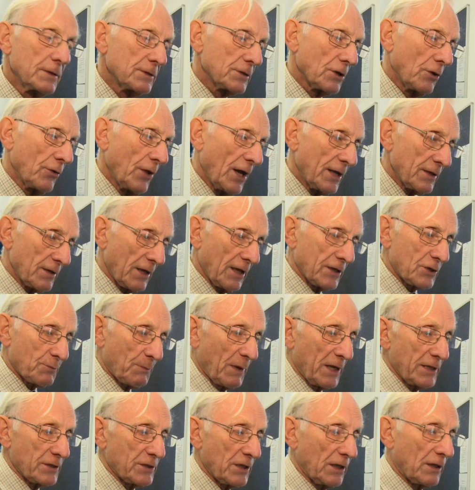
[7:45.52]
So that, that's
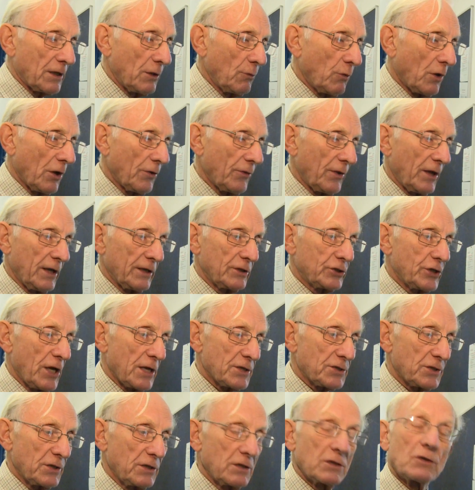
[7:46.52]
basically what that
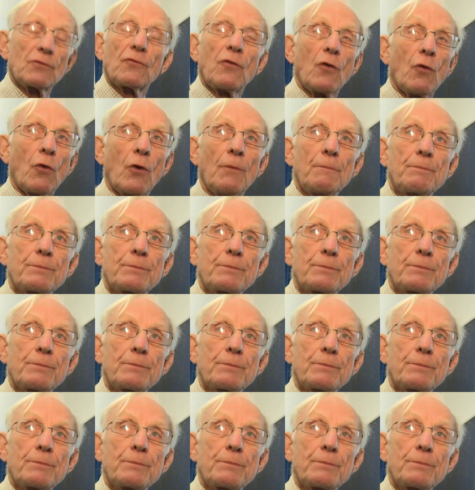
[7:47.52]
chassis is for.